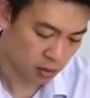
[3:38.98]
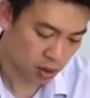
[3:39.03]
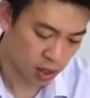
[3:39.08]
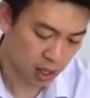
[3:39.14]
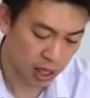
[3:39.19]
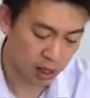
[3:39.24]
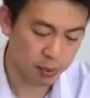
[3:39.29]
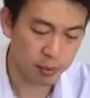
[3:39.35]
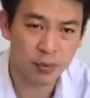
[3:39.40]

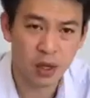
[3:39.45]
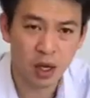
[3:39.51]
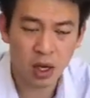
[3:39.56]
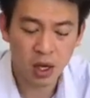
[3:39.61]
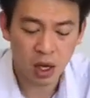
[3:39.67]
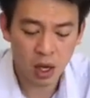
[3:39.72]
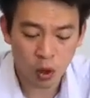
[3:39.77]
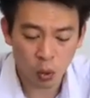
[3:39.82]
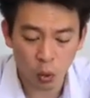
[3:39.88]

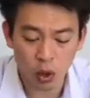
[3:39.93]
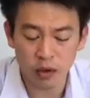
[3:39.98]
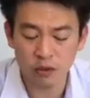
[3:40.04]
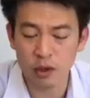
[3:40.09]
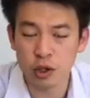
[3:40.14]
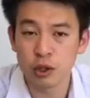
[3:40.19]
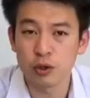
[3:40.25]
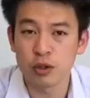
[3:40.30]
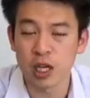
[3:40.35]
One of the
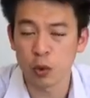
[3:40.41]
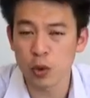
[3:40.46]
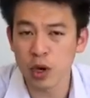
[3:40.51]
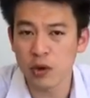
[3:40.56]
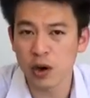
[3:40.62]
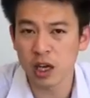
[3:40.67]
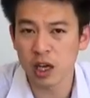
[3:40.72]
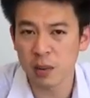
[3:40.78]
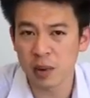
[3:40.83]
shoes that we
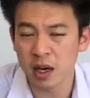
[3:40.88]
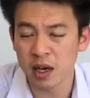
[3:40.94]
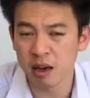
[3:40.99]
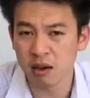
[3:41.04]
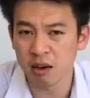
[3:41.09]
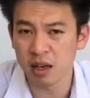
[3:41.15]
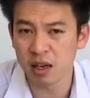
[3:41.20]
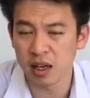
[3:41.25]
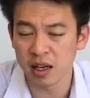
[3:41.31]
recommend in
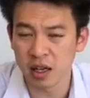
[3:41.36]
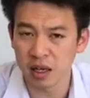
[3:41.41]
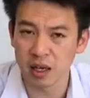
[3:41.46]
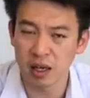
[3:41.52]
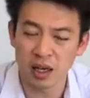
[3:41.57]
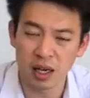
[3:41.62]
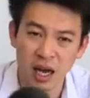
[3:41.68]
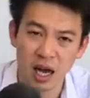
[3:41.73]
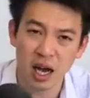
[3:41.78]
our clinic
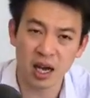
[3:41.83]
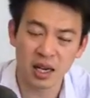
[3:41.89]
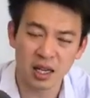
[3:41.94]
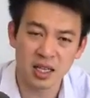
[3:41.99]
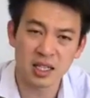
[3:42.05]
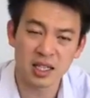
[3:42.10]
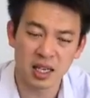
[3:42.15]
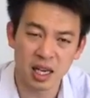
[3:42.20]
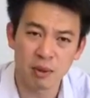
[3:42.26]
are
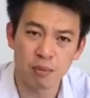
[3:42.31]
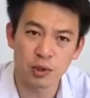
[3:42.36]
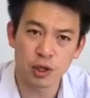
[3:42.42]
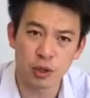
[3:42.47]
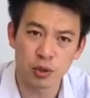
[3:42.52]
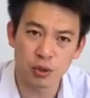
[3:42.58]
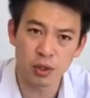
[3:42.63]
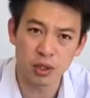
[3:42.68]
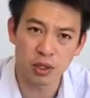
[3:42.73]
these Lem
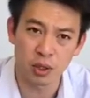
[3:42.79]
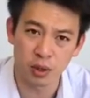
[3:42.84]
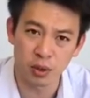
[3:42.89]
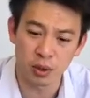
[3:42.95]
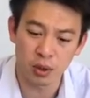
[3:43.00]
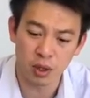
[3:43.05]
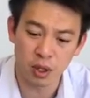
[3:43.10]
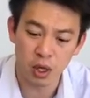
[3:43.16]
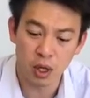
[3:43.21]
shoes.
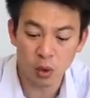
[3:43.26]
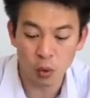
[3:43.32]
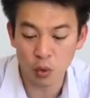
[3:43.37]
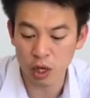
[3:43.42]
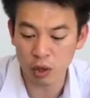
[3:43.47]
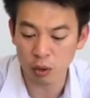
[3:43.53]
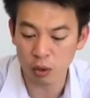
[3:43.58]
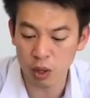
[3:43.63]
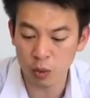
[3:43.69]
We
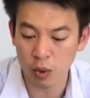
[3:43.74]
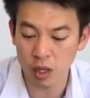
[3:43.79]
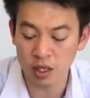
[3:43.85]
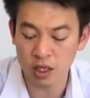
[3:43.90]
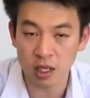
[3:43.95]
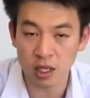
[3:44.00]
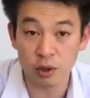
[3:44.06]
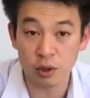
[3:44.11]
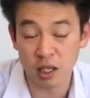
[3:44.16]
are the only ones
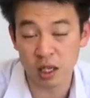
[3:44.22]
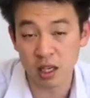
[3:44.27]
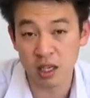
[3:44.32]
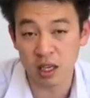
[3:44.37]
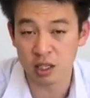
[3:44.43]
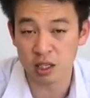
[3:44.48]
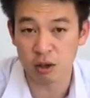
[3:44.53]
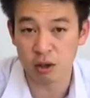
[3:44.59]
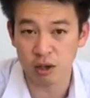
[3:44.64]
in New Zealand
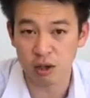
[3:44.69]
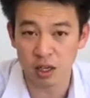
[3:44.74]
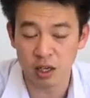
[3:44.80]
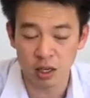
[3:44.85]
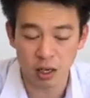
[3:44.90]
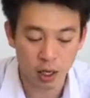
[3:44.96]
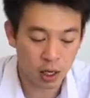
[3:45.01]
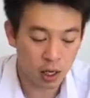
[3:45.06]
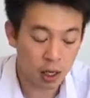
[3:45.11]
that stock it.
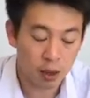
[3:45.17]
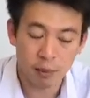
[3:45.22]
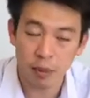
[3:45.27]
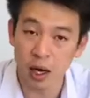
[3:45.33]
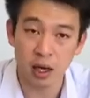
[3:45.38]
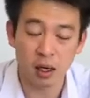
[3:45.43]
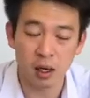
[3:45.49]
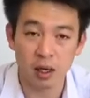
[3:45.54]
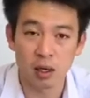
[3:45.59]

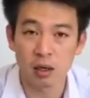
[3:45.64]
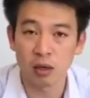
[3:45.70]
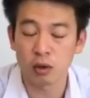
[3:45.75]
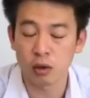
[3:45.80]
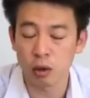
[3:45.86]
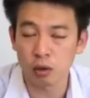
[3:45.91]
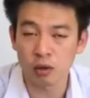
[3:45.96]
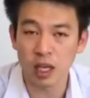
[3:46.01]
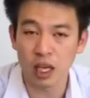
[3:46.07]
But
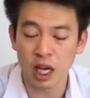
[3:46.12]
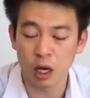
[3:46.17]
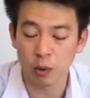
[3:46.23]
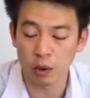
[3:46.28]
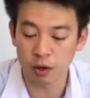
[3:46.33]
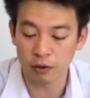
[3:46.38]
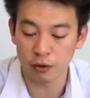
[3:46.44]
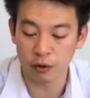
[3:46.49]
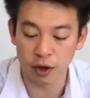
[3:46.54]
don't take our
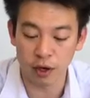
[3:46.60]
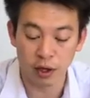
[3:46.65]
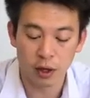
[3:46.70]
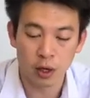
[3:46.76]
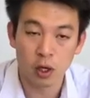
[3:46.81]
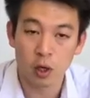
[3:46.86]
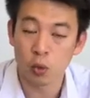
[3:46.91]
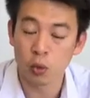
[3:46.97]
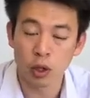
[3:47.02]
word for it.
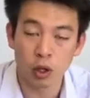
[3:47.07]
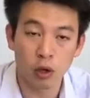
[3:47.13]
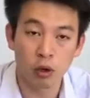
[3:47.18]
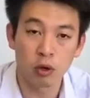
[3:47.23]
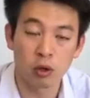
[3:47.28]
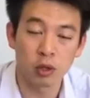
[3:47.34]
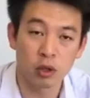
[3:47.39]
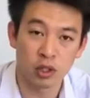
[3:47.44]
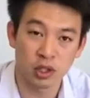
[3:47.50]
We
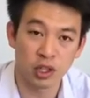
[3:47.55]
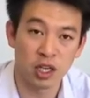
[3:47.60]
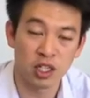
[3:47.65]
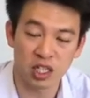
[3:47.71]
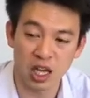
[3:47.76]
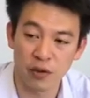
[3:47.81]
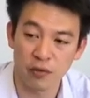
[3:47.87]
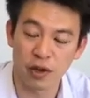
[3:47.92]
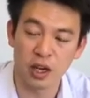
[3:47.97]
don't
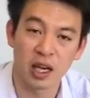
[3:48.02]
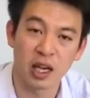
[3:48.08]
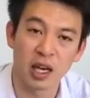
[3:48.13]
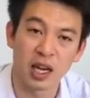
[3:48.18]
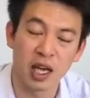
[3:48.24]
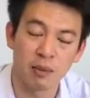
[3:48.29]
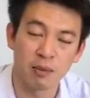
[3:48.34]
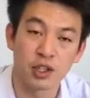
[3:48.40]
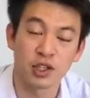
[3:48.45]
just advocate
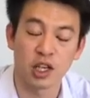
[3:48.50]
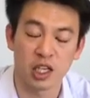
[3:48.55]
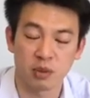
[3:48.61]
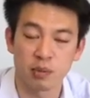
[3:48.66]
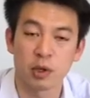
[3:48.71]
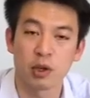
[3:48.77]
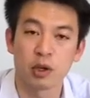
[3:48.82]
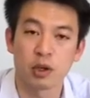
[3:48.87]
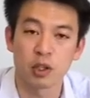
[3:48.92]
Lems just
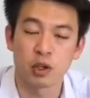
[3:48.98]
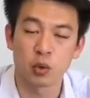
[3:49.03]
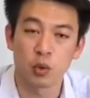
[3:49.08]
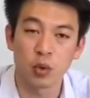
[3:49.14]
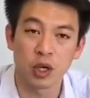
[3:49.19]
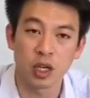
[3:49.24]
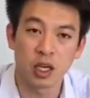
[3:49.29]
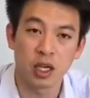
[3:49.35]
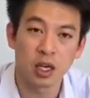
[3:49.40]
because
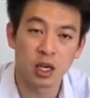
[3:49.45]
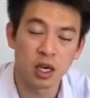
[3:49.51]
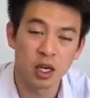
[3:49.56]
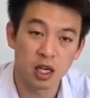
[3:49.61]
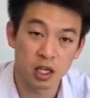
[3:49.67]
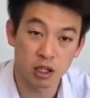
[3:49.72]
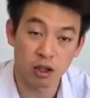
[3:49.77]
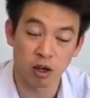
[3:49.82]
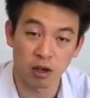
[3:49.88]
we
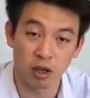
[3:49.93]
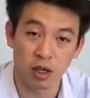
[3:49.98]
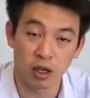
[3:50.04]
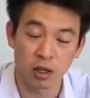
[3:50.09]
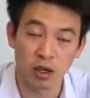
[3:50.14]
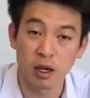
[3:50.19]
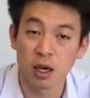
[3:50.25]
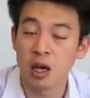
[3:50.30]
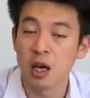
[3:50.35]
stock it.
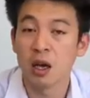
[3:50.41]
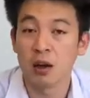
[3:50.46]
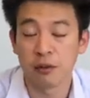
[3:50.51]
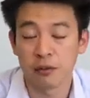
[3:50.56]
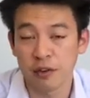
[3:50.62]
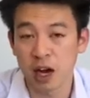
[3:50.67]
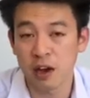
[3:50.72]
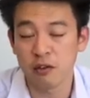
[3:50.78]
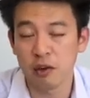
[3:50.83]

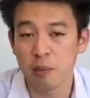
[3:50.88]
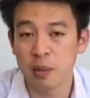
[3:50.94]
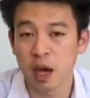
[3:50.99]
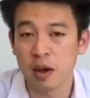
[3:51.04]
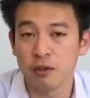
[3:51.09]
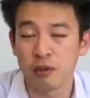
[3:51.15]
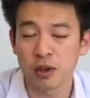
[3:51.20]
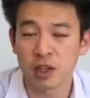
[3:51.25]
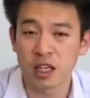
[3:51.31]
Vivo
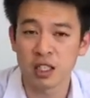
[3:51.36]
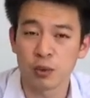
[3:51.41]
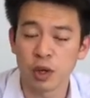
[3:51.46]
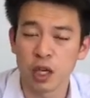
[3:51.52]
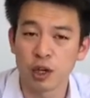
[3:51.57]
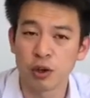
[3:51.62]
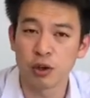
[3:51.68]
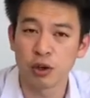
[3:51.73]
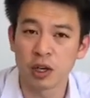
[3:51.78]
Barefoot does a
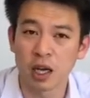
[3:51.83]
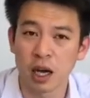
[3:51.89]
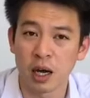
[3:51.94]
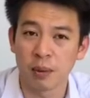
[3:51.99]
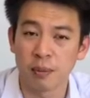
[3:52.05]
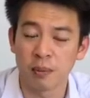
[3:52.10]
really good